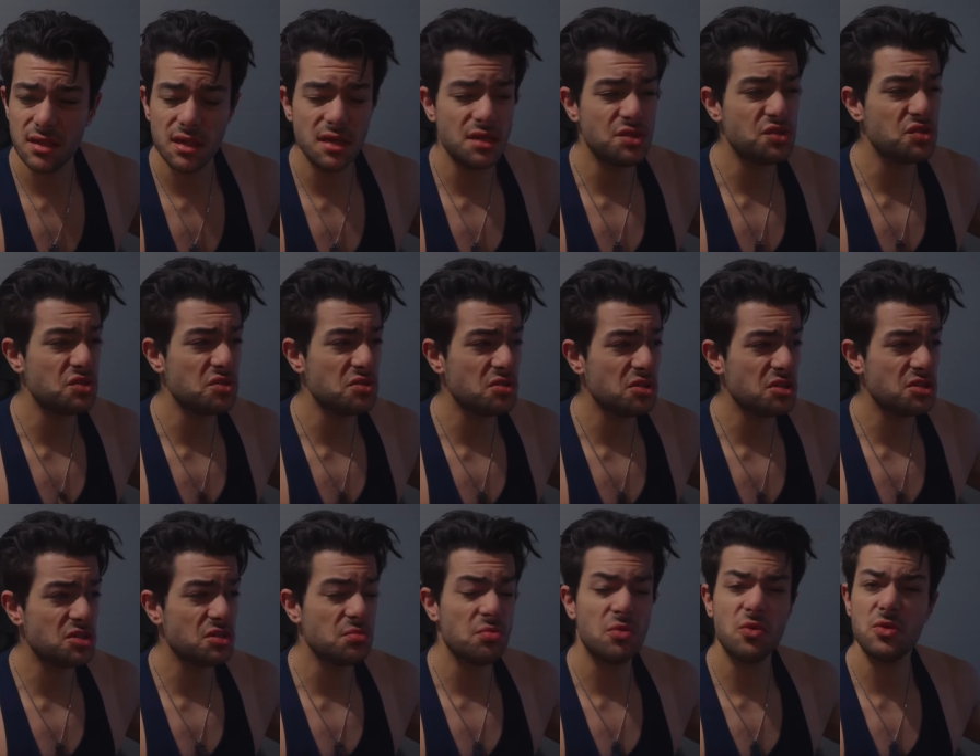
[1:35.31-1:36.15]
It's a,
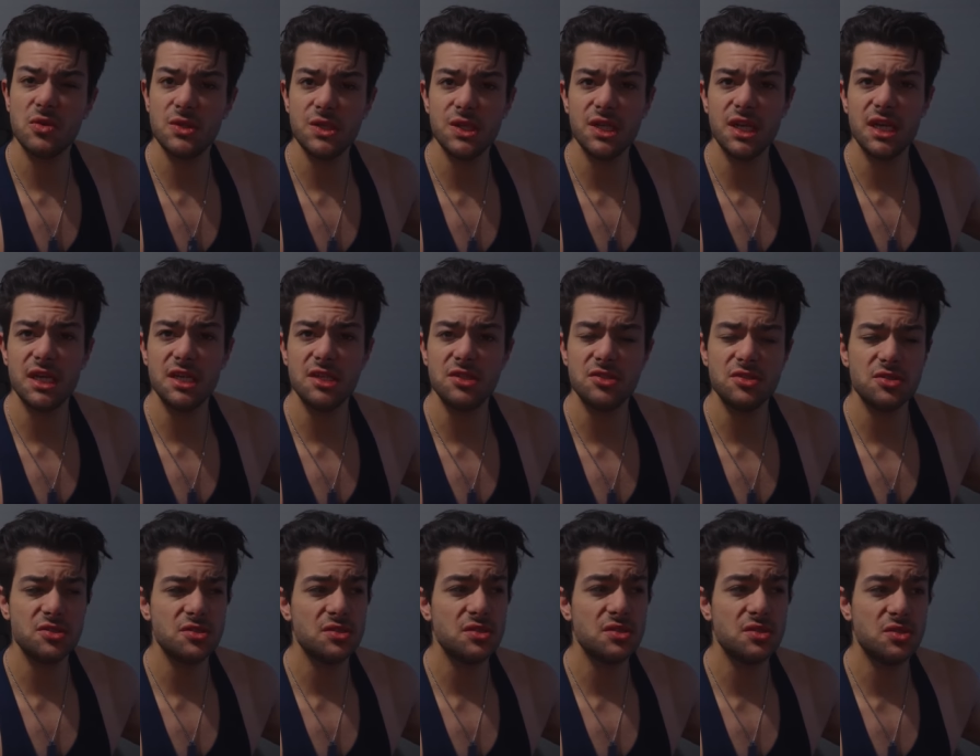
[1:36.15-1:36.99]
it's a
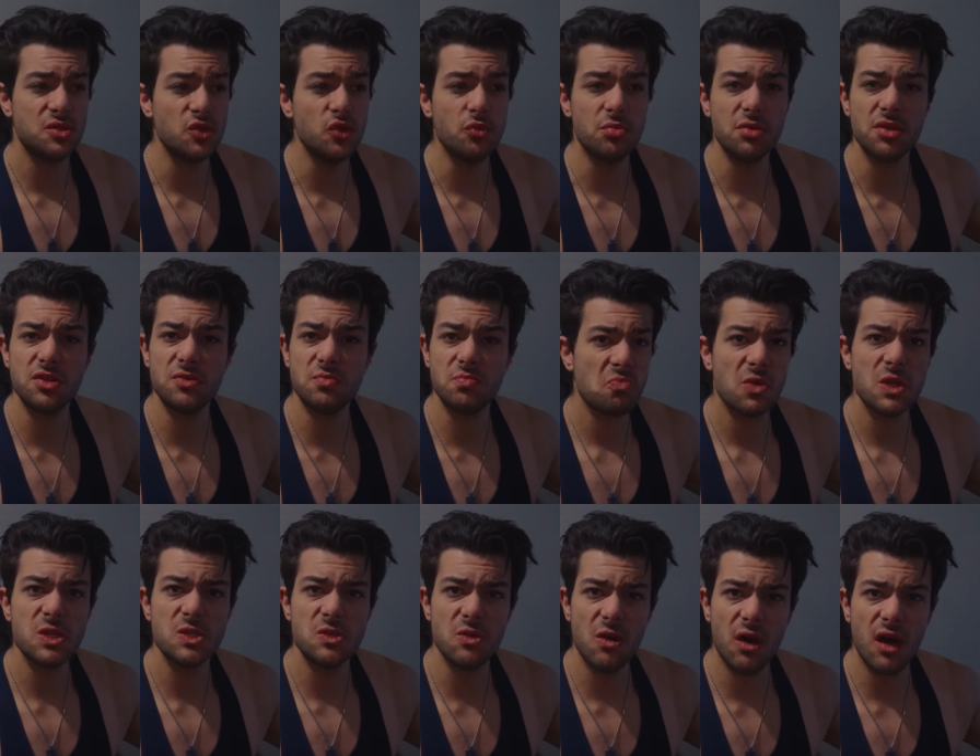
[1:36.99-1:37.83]
Portuguese soup. It's,
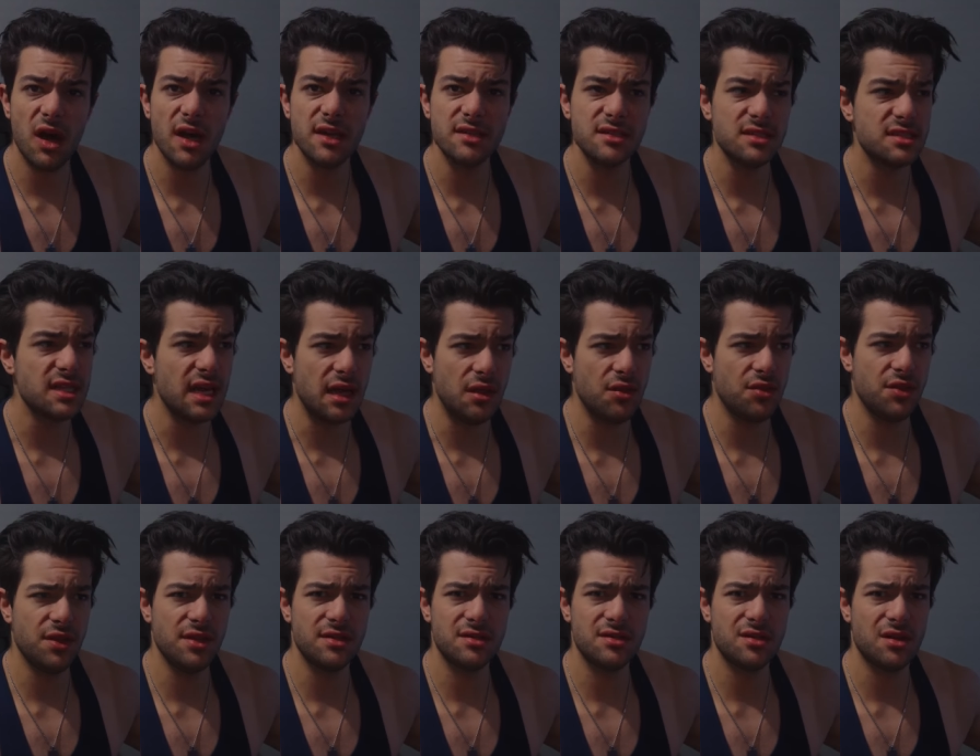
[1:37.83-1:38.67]
it's nice, it's
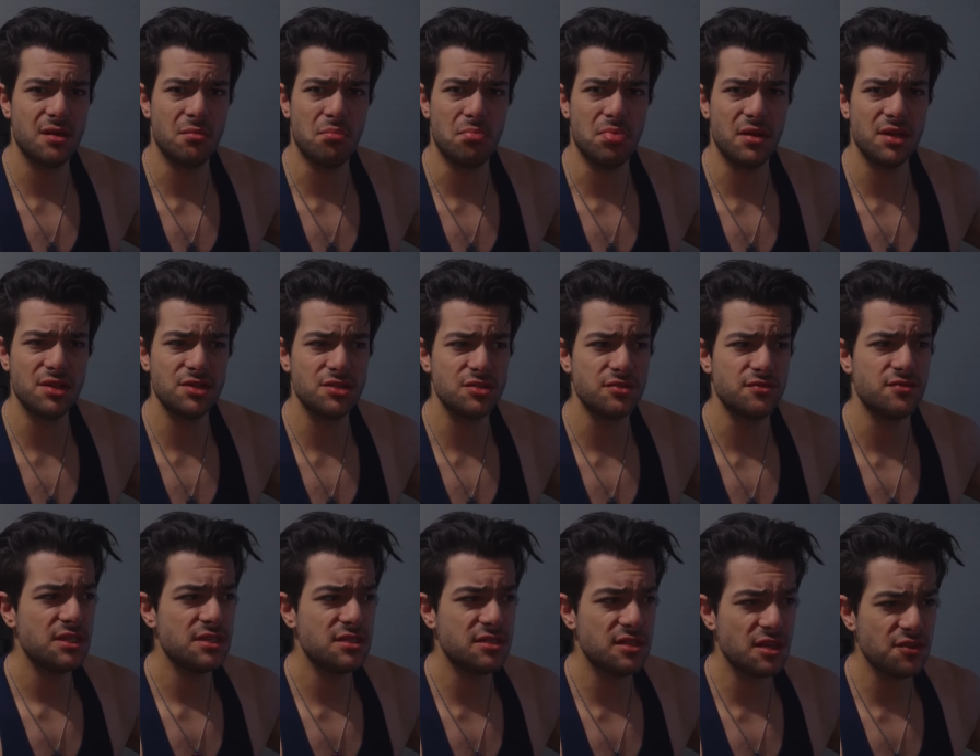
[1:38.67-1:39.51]
healthy. It's got a bunch
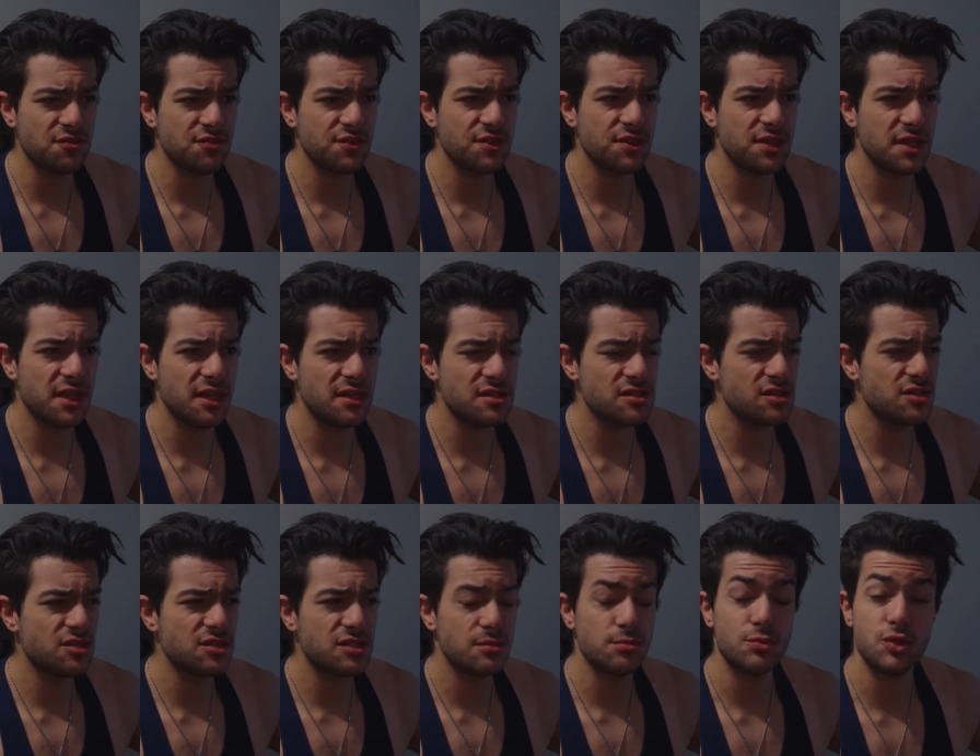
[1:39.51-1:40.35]
of stuff in there. It's
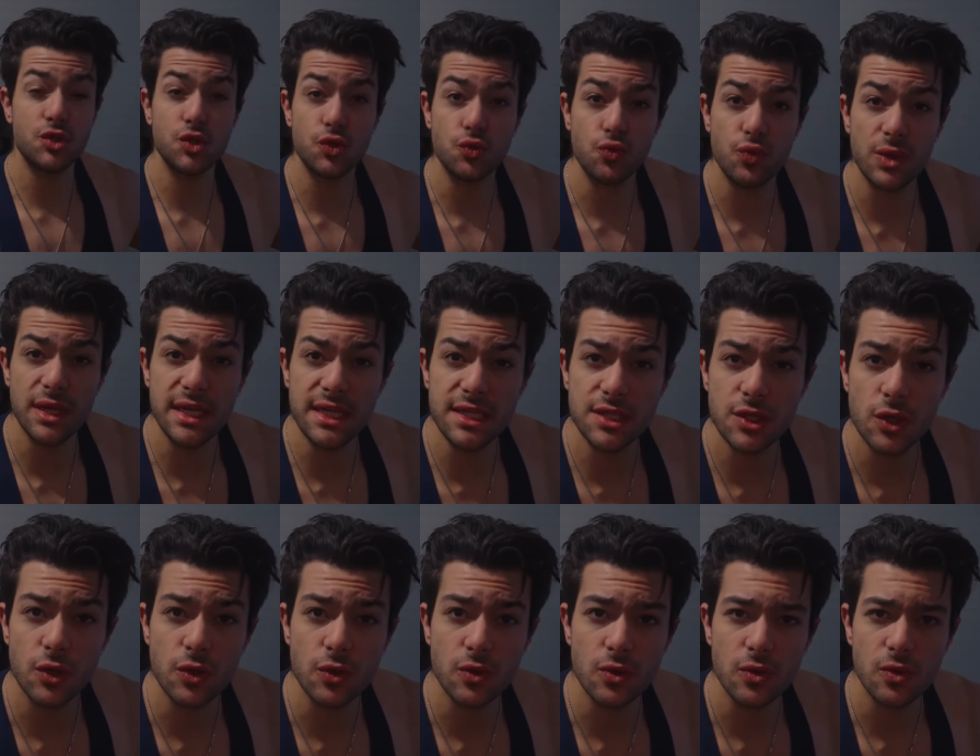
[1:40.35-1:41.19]
got some
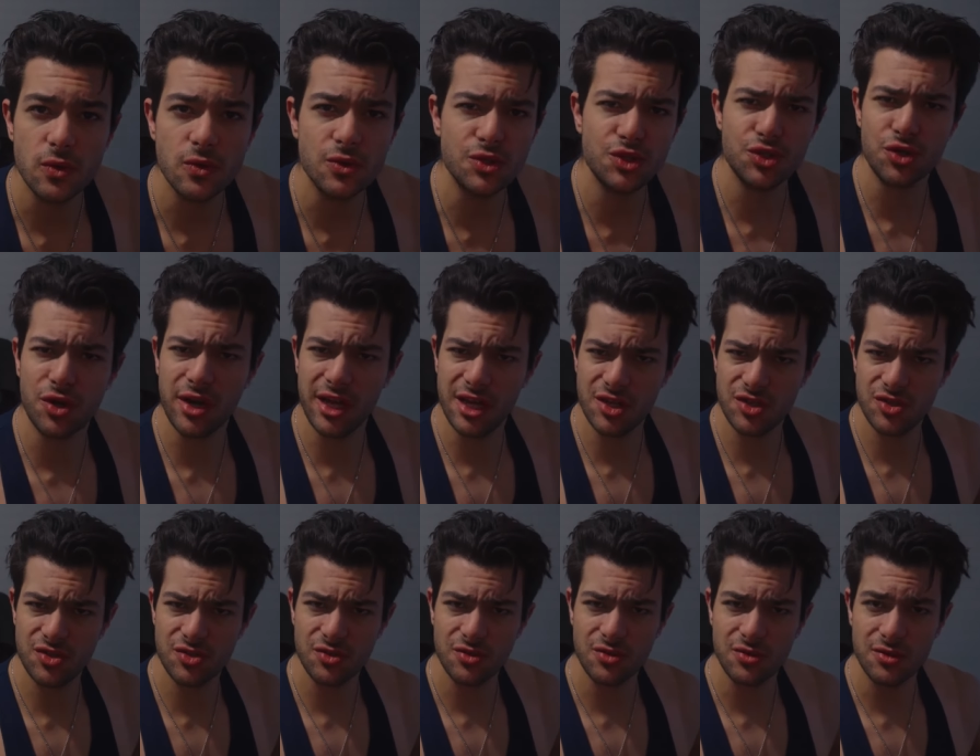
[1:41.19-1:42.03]
chorizo or
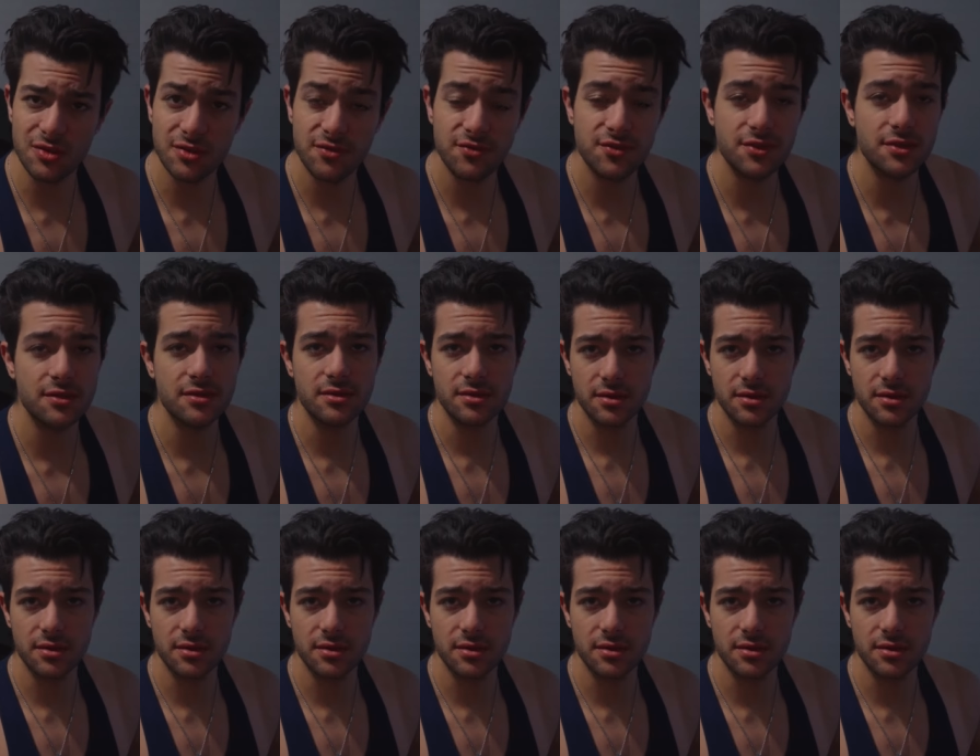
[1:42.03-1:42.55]
chorizo, if you